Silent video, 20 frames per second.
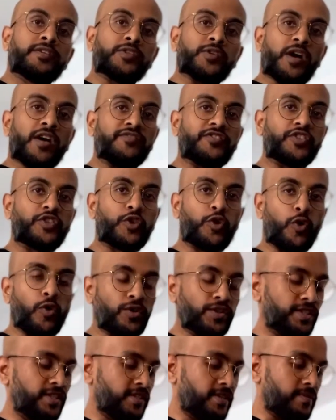I've just
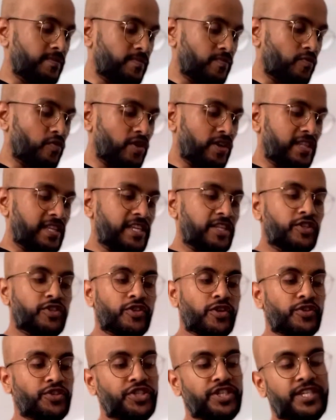caught some really
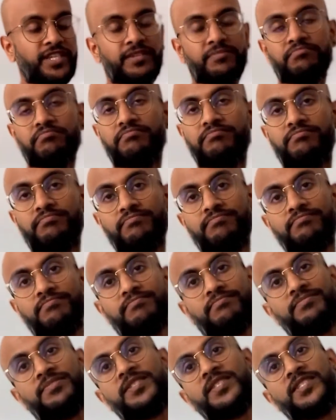dodgy
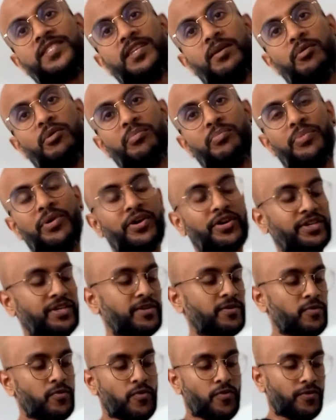stomach bug,
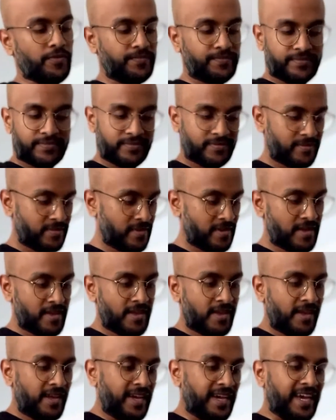or
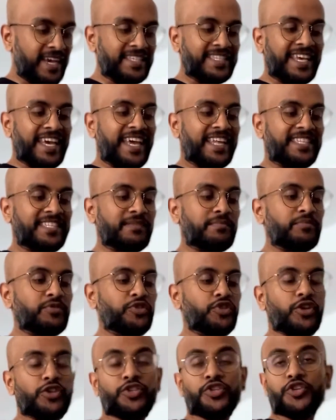I guess I ate some
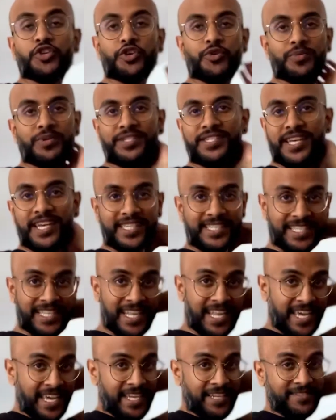dodgy hummus
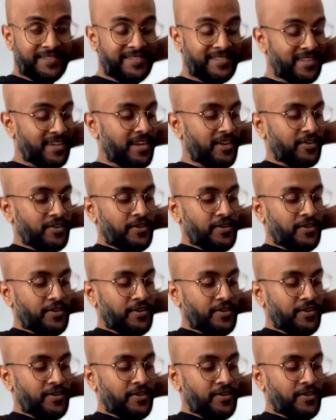yesterday. I don't